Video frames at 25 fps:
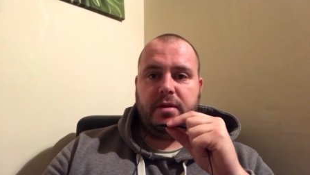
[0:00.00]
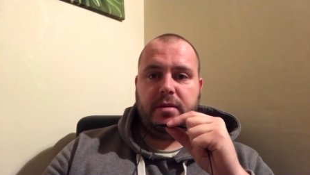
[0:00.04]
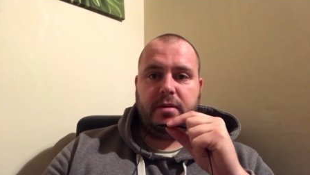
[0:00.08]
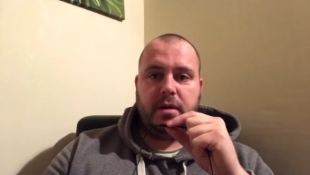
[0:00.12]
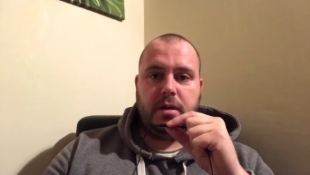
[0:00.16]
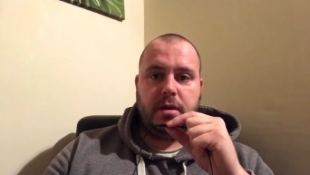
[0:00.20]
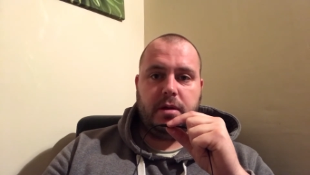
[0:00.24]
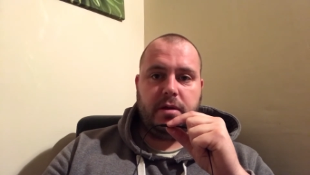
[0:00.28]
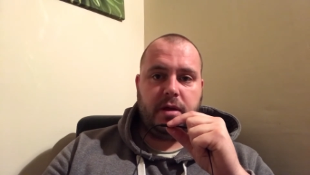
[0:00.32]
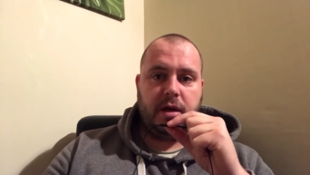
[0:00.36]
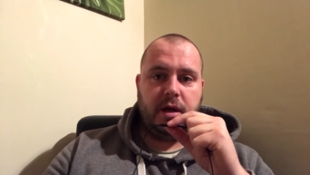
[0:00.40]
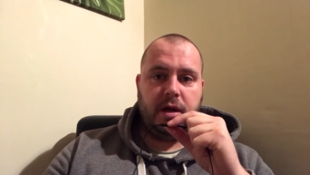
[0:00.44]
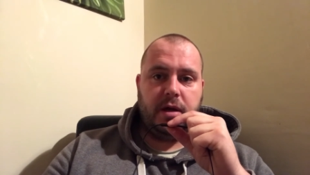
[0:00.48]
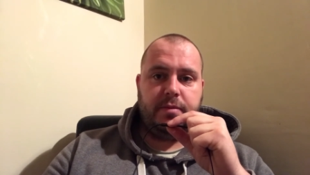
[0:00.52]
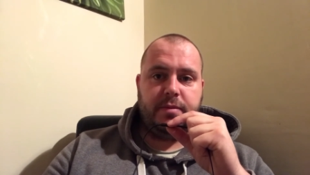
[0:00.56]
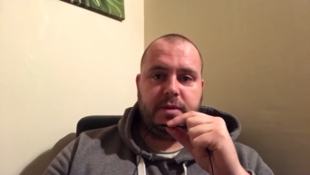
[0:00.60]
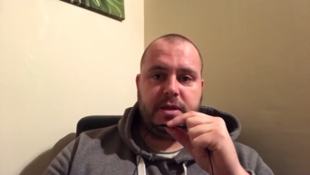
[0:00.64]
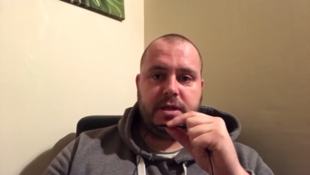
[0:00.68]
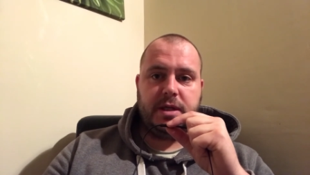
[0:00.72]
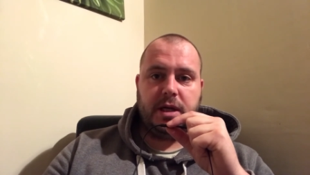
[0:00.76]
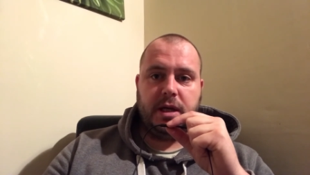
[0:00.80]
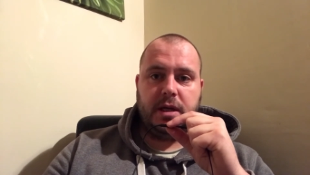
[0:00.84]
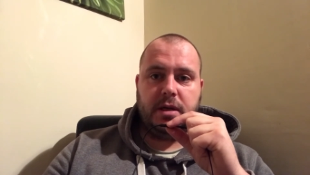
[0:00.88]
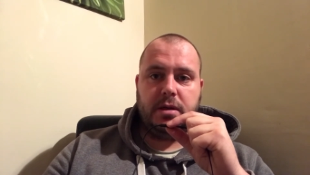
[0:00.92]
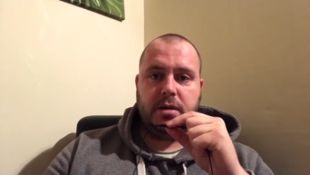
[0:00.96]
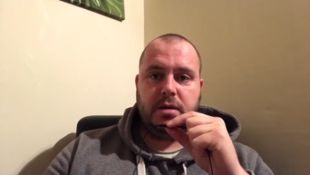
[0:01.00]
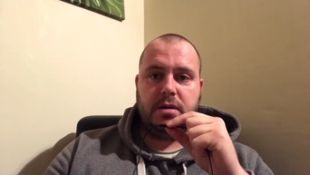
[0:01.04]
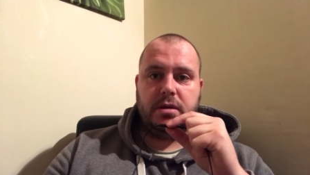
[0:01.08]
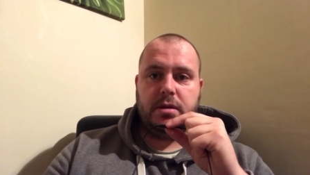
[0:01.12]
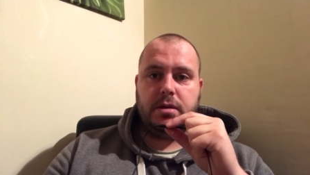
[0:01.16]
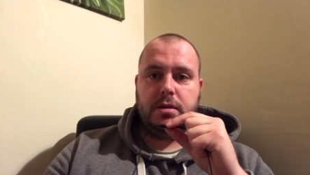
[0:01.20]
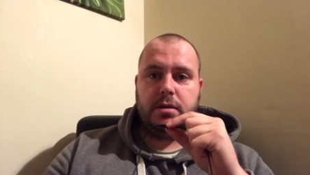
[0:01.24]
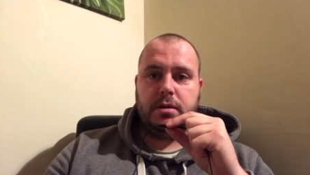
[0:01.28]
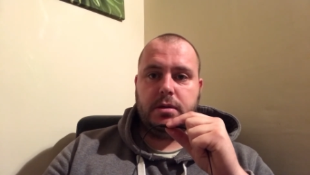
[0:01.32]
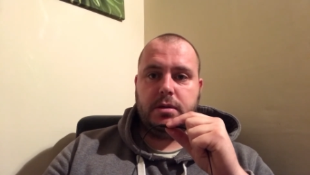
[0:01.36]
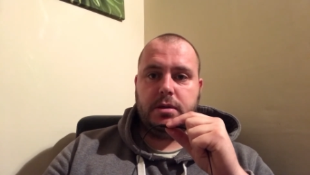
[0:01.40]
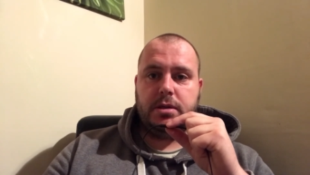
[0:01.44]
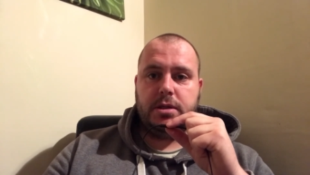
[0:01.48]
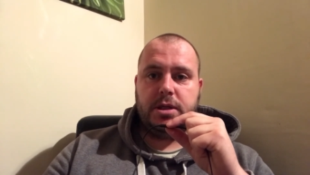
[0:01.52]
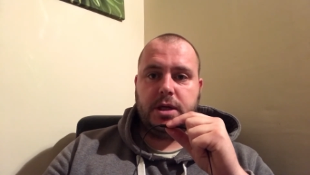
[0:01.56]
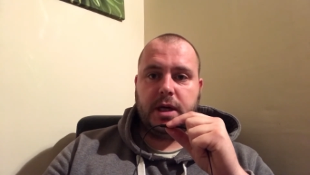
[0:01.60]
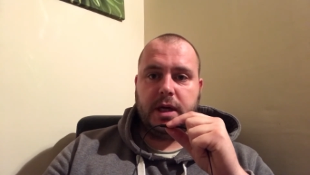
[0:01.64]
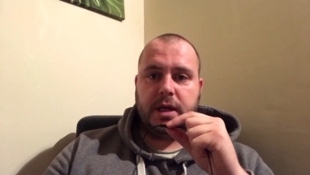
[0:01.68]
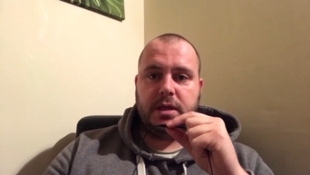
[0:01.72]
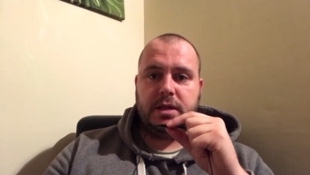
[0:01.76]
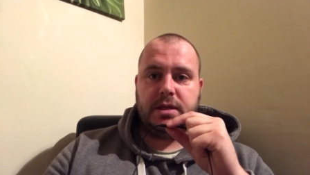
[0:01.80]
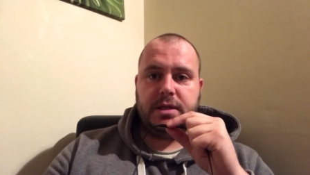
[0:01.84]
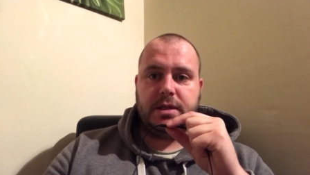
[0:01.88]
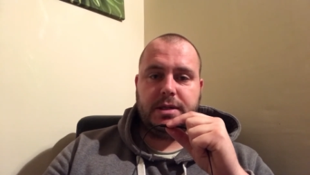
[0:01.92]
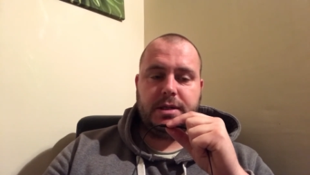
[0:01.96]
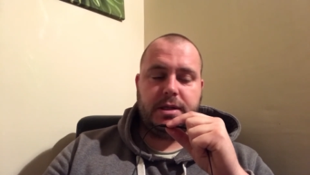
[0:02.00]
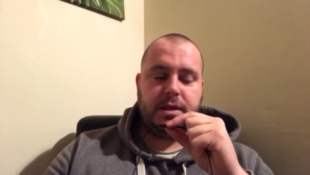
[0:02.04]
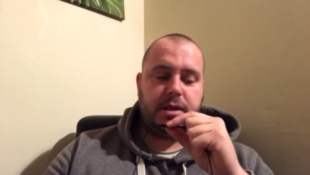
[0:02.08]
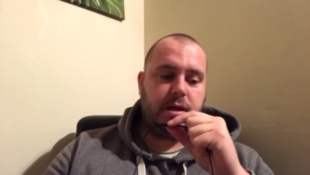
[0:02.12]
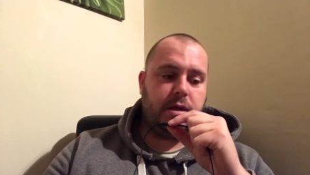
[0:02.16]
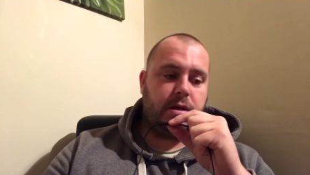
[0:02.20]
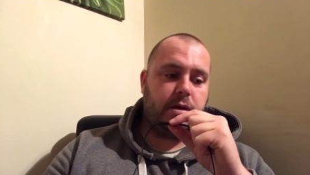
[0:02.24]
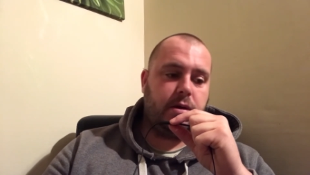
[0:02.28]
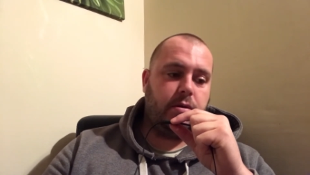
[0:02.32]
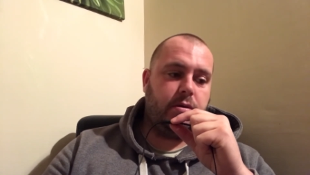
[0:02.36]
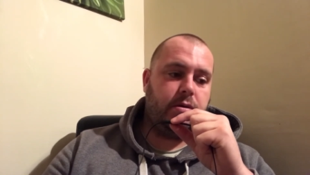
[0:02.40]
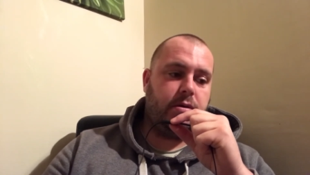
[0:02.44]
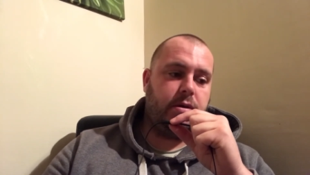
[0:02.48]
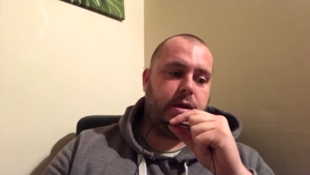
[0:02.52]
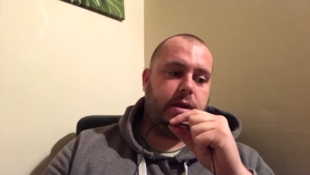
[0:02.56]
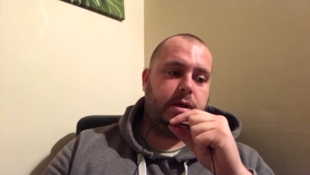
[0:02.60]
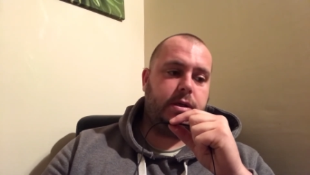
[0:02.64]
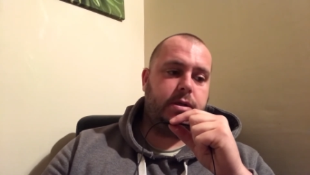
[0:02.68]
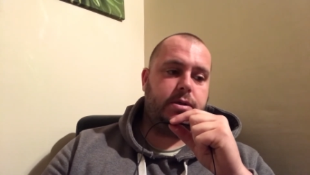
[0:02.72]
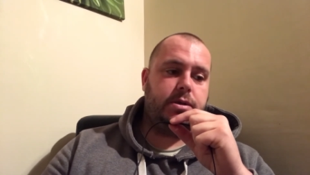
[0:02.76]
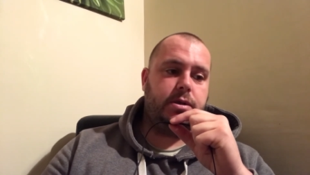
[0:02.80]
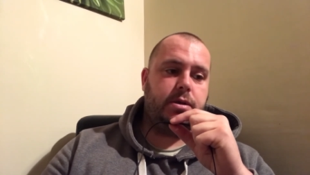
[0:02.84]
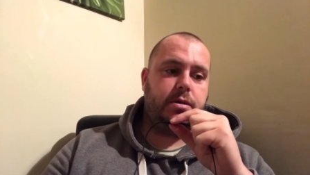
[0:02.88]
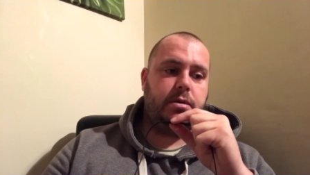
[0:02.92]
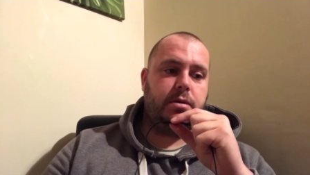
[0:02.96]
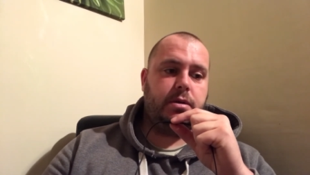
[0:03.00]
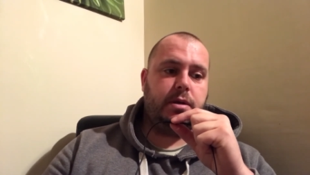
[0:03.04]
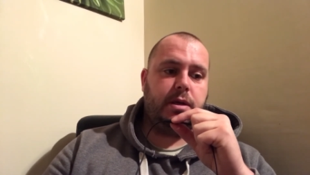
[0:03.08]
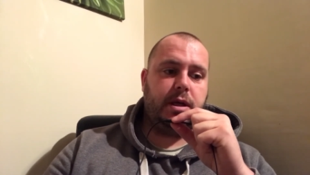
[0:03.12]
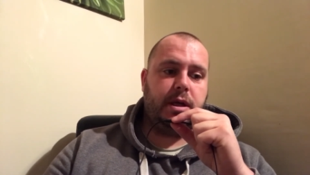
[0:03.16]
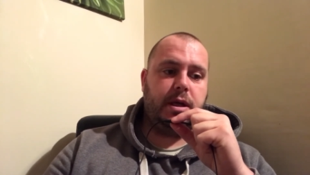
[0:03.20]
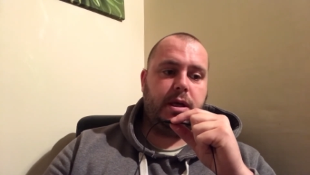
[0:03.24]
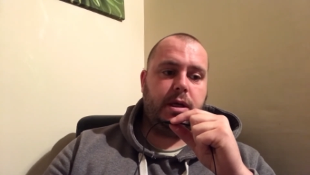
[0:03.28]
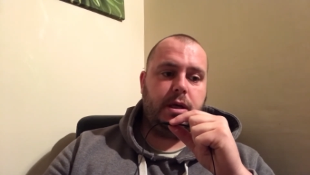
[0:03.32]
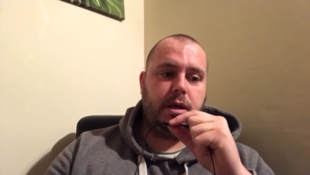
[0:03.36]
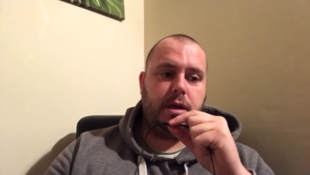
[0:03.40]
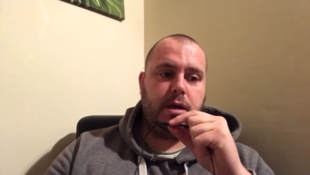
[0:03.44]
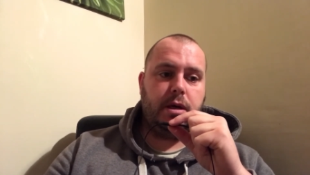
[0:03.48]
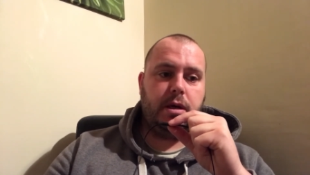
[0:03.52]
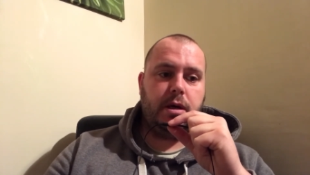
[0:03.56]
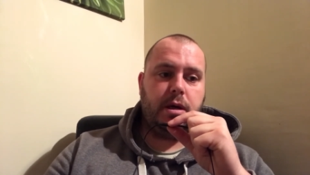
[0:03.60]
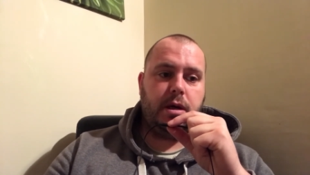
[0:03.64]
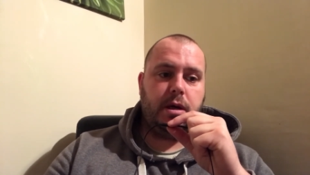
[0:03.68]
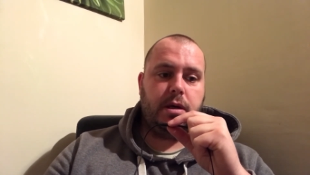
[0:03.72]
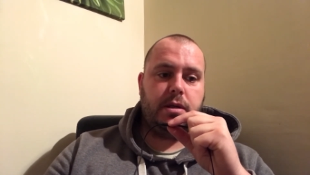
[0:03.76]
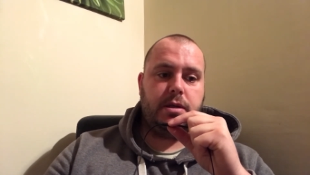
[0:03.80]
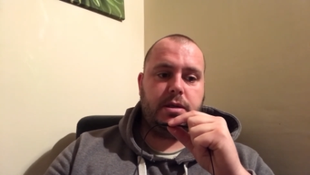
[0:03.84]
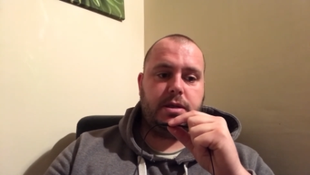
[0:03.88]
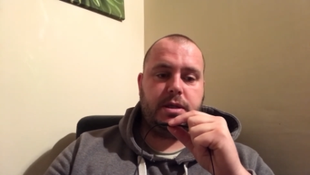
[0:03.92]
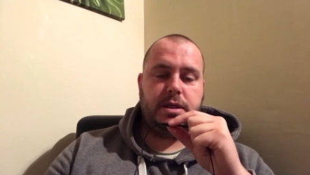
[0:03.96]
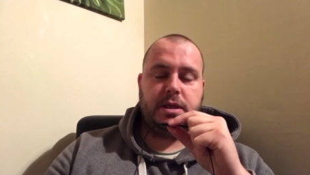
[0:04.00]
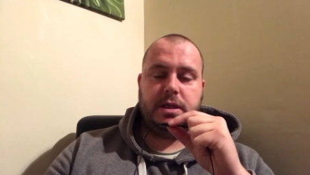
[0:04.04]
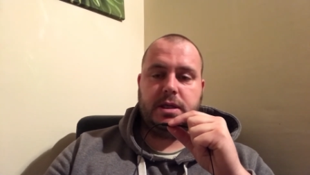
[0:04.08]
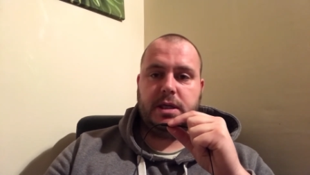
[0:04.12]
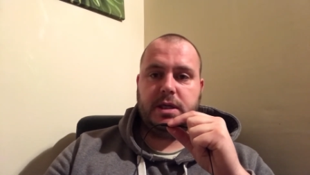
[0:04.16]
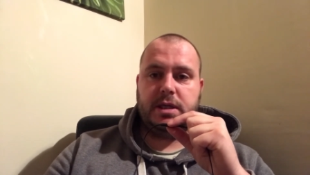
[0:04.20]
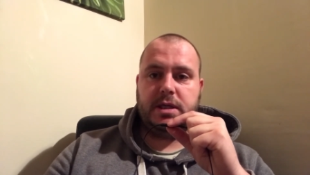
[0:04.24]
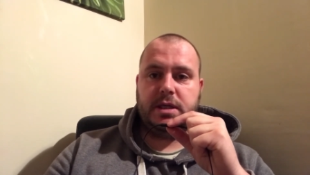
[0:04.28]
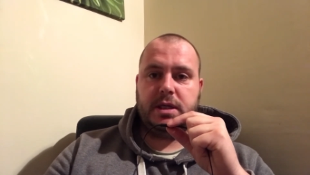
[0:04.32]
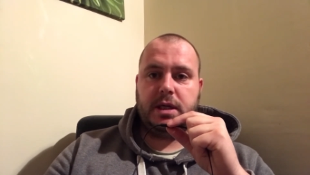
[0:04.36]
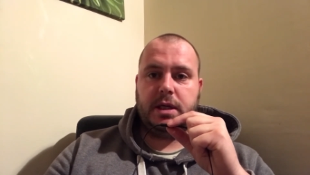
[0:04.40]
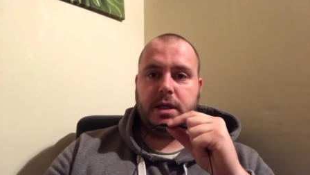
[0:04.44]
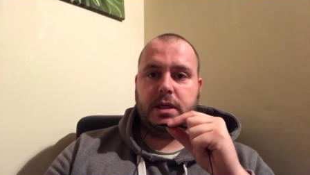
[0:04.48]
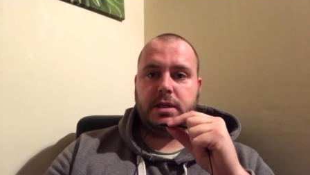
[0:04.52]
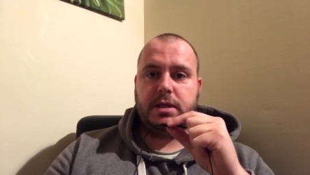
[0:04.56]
30% chance, according to the statistics,